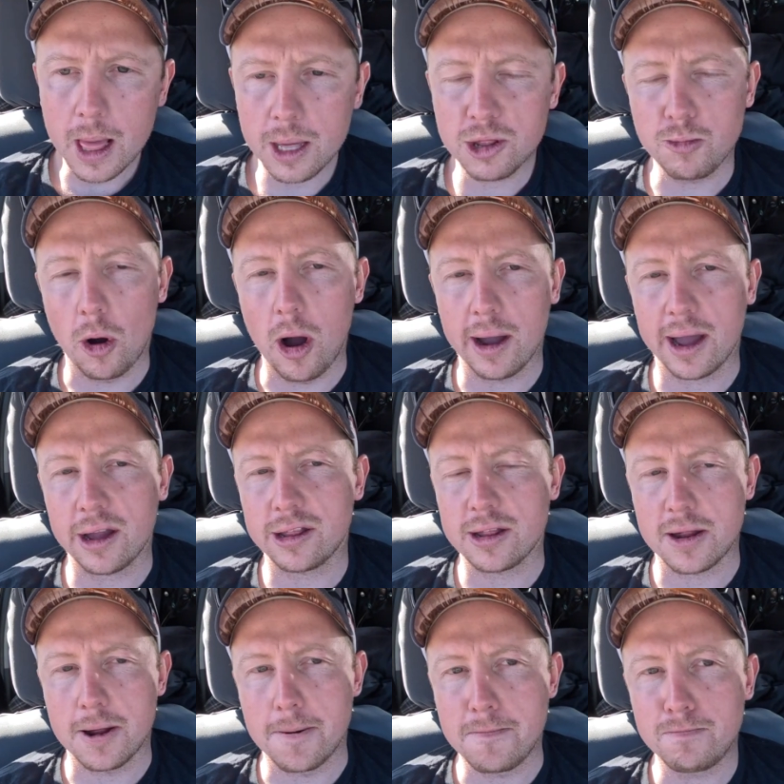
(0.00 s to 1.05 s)
This pie gets
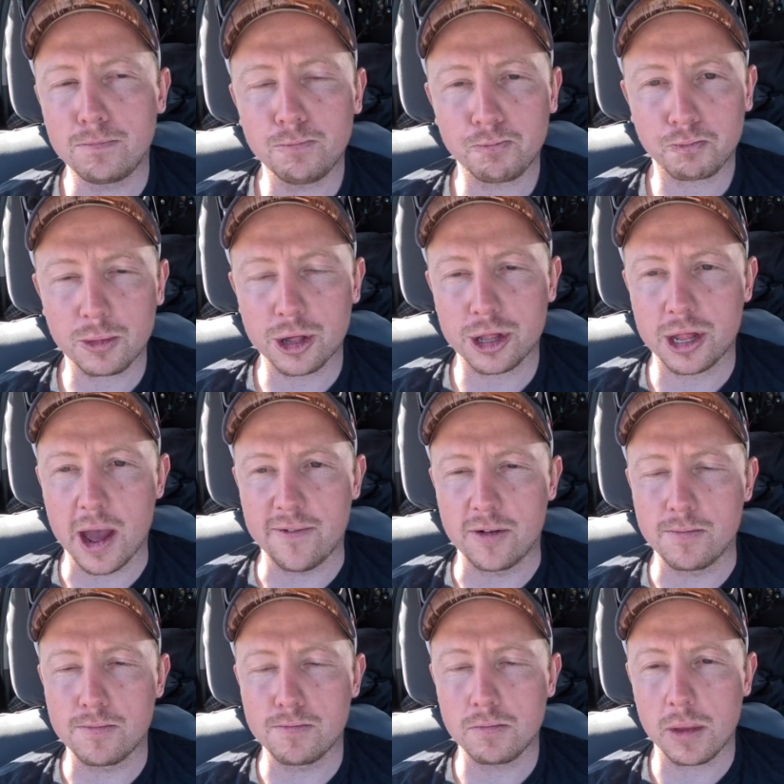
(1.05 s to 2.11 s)
a
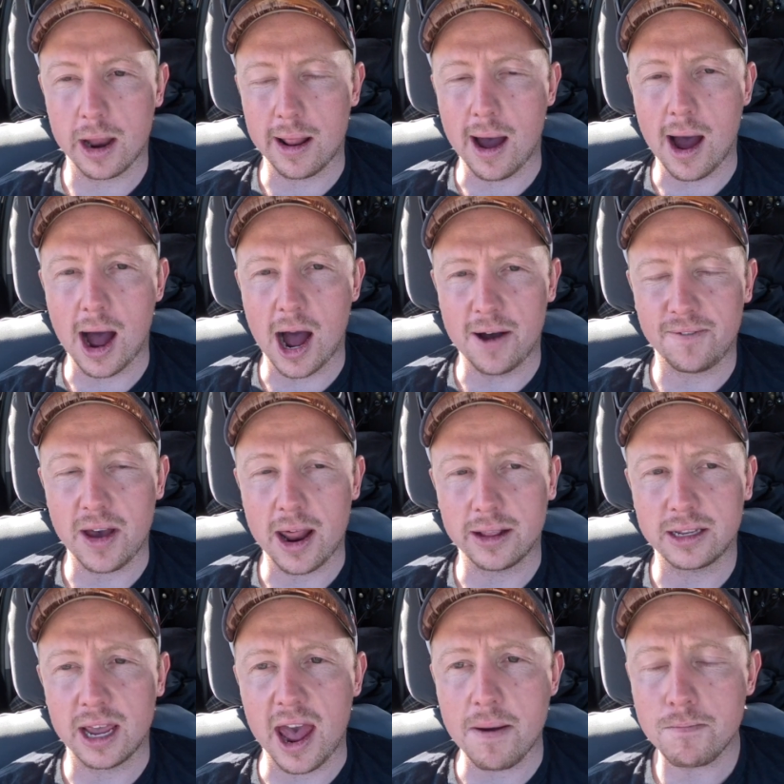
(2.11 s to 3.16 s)
7.5 out
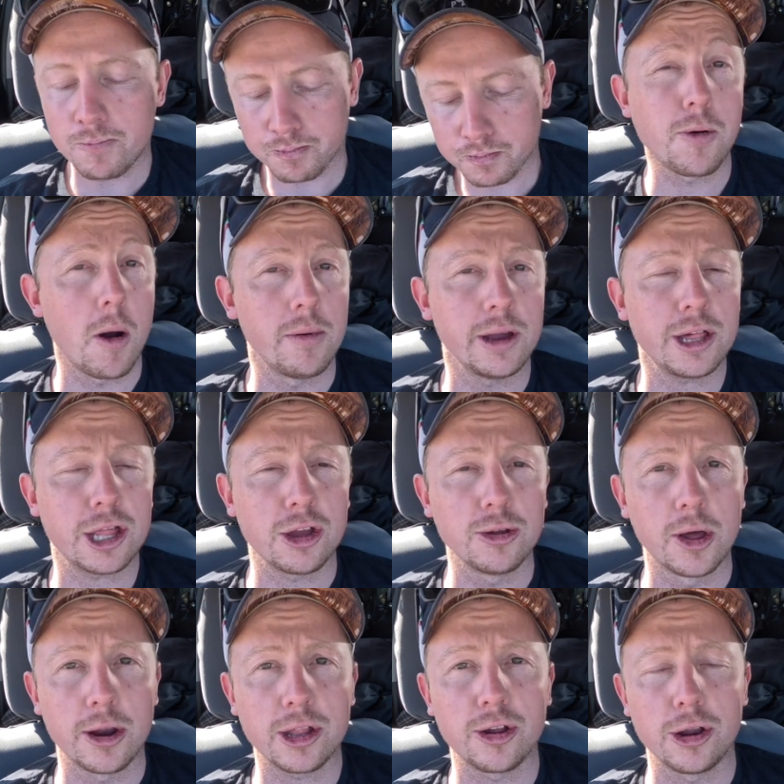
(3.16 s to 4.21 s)
of 10. Probably
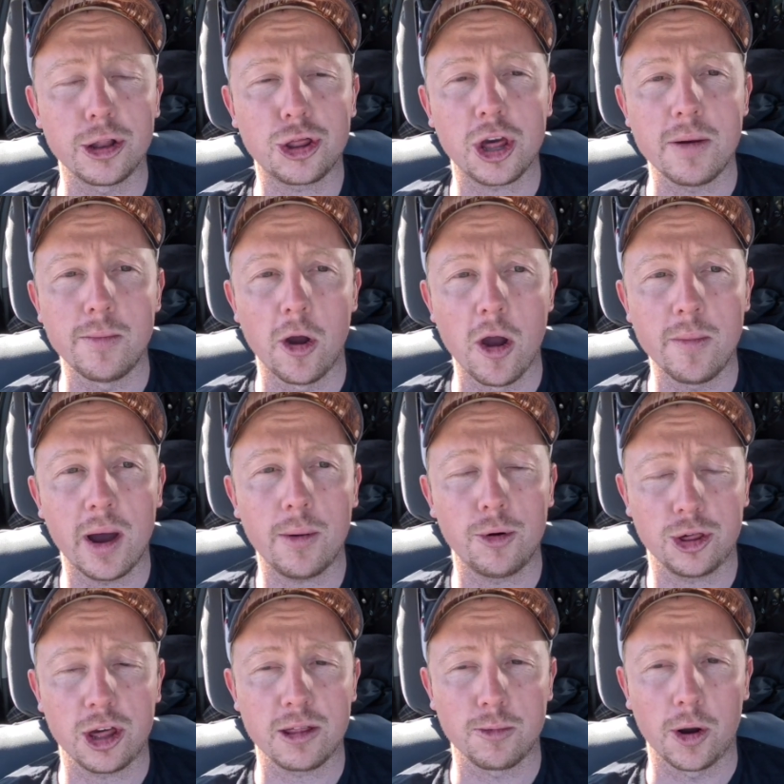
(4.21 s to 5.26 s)
still not as good as Jim Boomba,
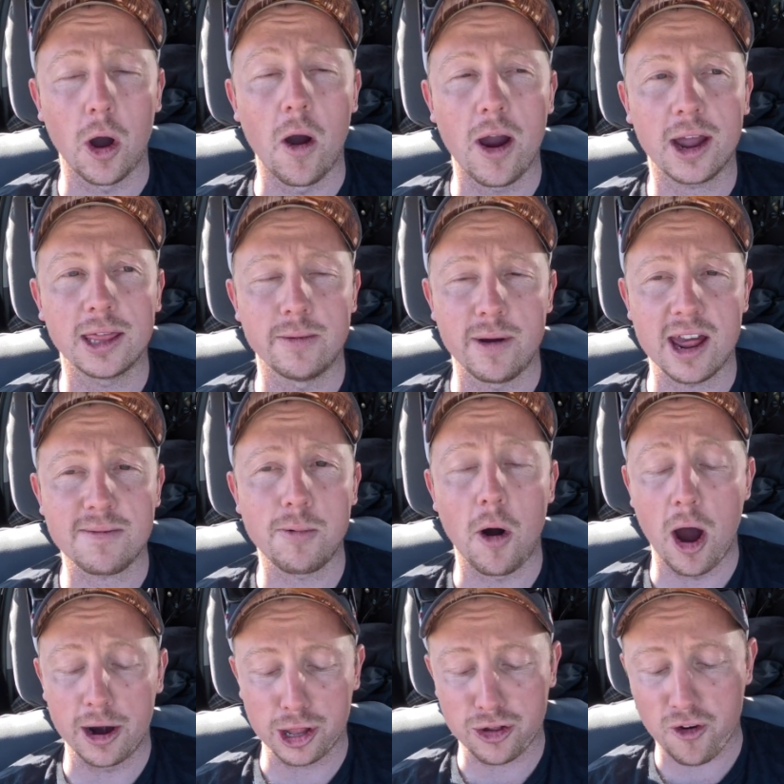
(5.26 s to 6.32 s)
which is what I reckon the best
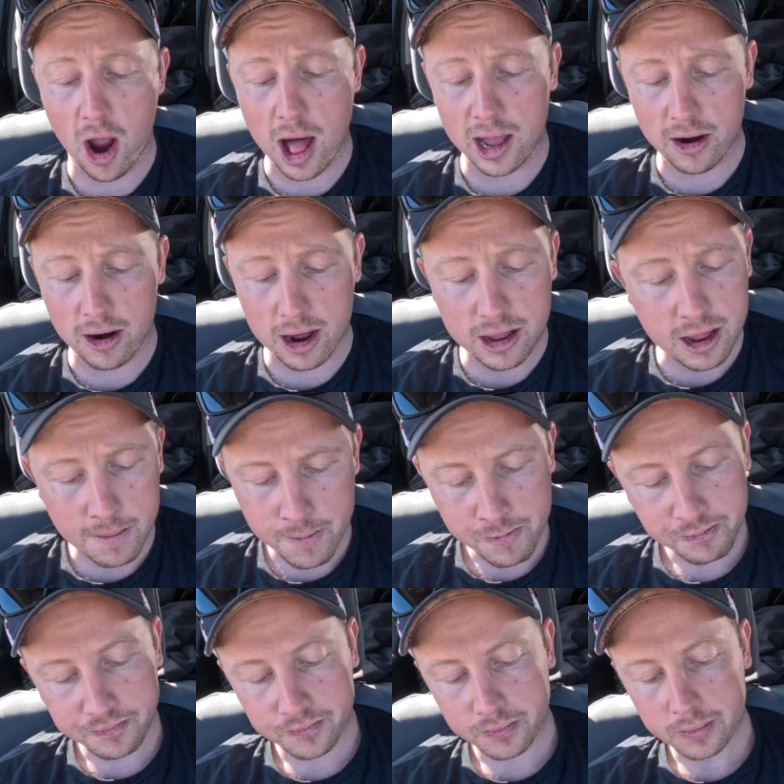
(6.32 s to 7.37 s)
pie in Australia is.
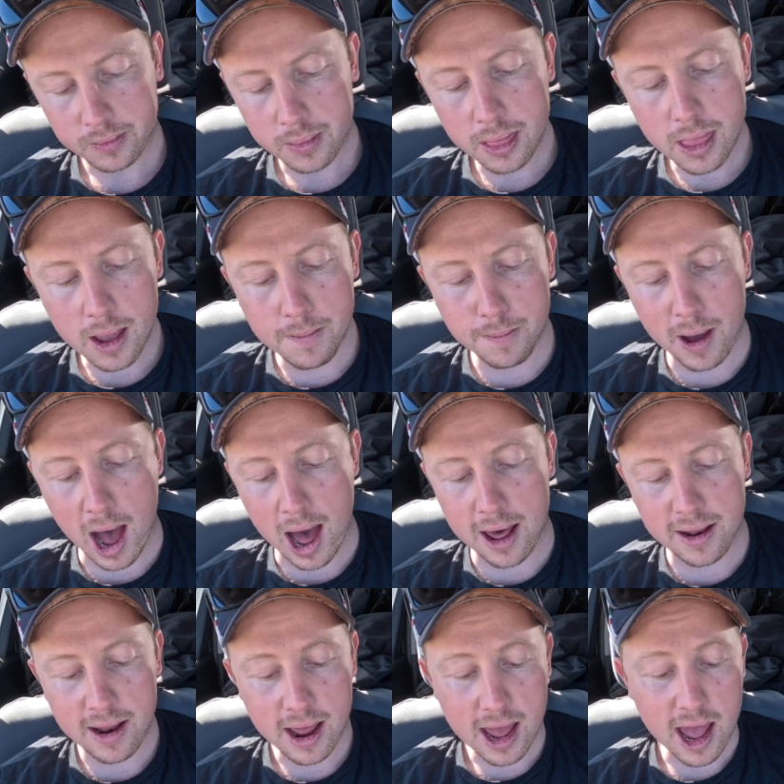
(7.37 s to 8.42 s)

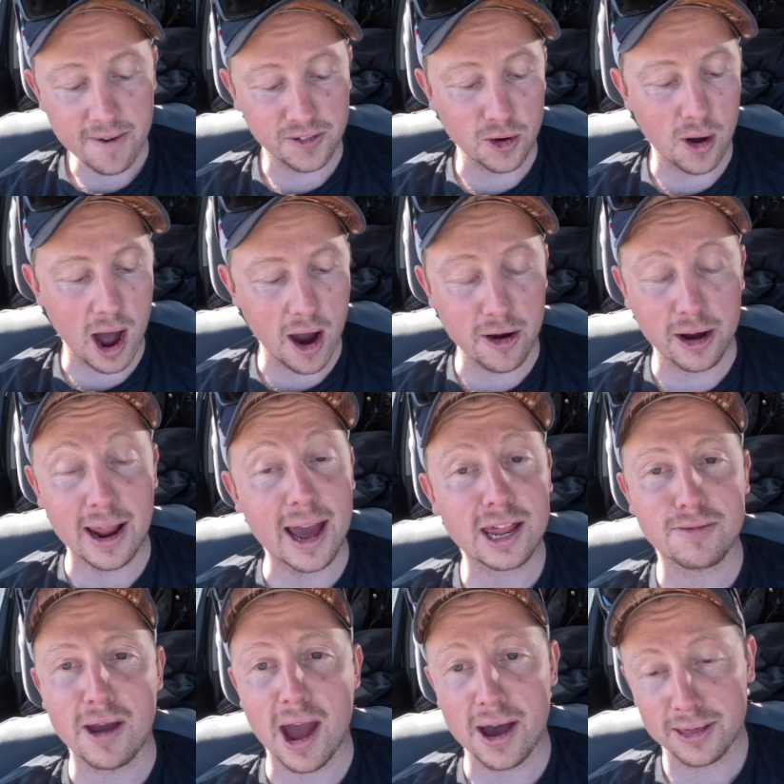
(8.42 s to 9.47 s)
But if you are in
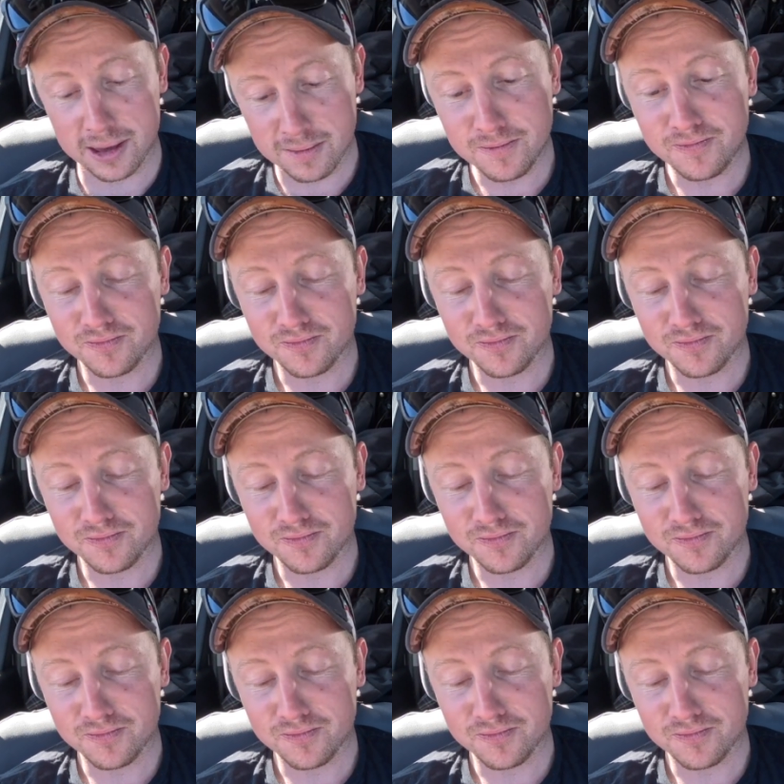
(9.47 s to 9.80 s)
Exmouth,